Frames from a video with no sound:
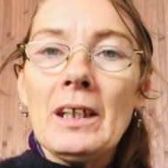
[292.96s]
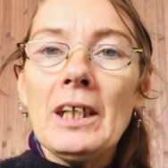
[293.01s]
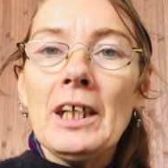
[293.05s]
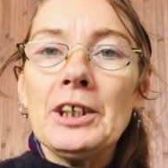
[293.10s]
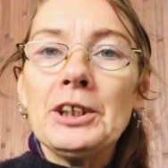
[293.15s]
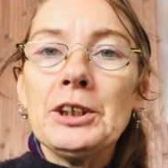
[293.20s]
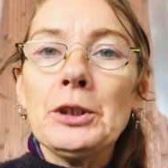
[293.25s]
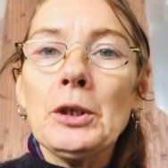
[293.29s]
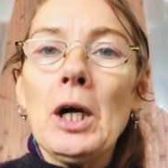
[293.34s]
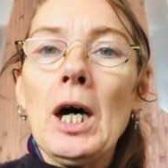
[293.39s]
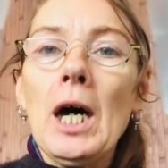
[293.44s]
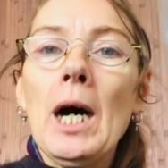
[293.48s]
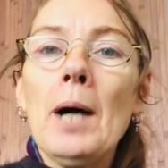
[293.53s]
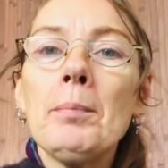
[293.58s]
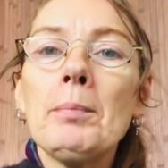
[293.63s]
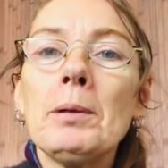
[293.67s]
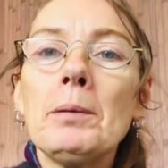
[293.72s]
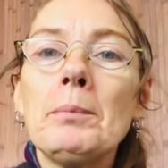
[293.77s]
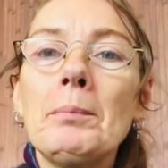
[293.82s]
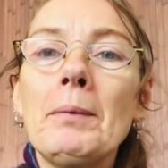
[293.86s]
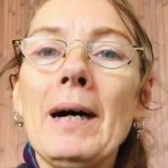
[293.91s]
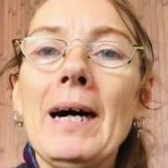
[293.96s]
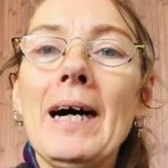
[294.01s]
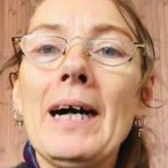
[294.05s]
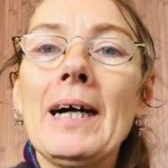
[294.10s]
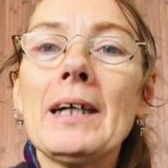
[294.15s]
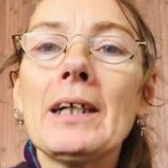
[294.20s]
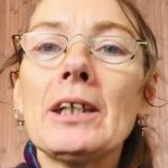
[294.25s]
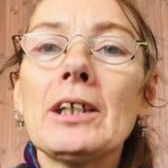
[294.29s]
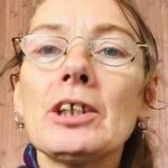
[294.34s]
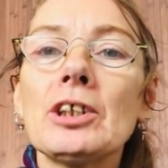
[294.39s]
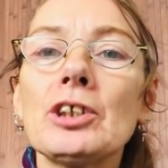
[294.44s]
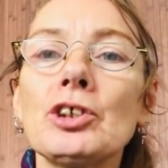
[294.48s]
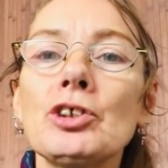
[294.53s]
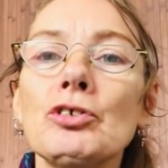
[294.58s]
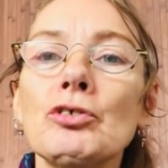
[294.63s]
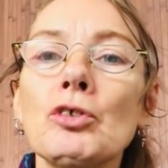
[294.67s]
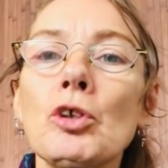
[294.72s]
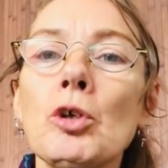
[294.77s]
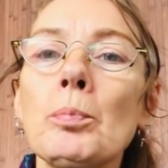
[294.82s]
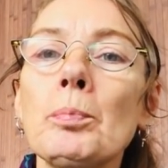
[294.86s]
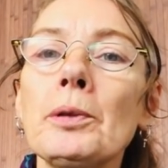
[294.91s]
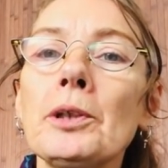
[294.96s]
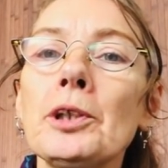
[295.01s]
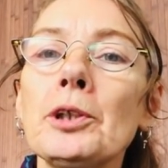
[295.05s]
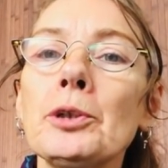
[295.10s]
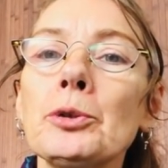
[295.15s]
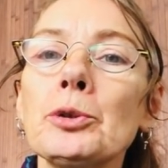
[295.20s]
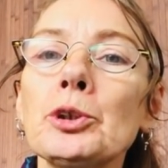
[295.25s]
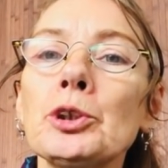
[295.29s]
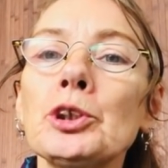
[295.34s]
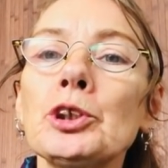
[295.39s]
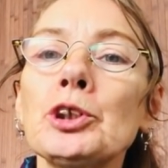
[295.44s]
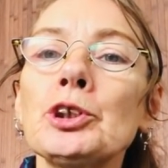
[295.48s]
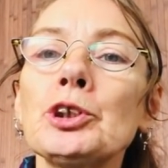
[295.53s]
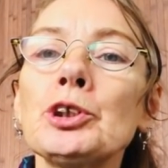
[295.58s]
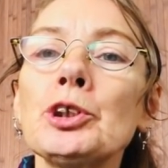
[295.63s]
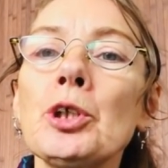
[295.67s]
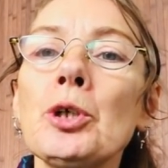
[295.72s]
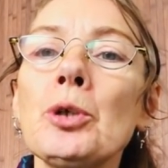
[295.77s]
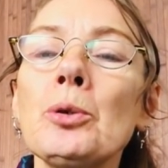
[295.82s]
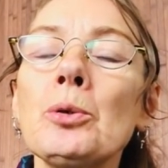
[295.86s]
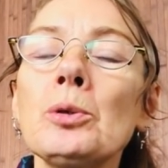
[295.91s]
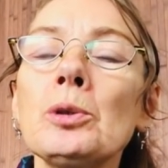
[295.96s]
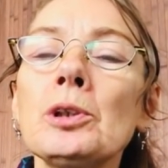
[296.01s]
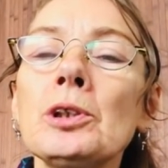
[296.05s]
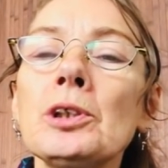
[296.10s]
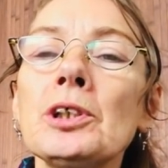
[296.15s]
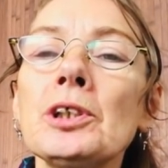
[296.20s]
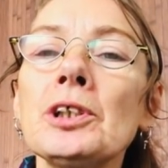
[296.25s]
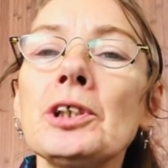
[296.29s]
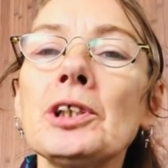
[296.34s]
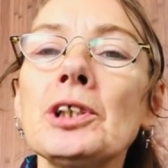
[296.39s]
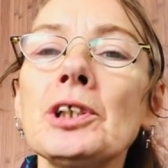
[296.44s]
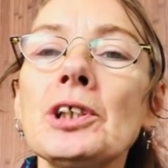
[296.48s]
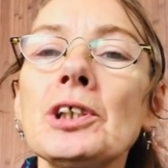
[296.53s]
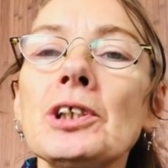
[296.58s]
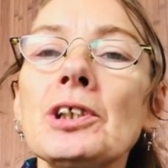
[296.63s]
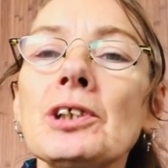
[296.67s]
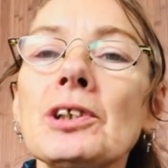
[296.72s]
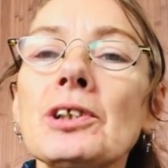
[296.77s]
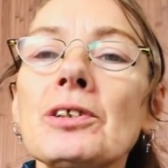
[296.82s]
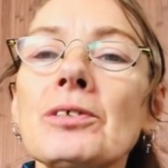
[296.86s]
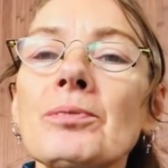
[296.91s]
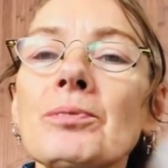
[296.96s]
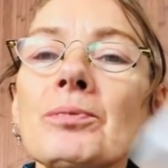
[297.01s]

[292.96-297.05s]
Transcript: and your upper back, dropping your shoulders.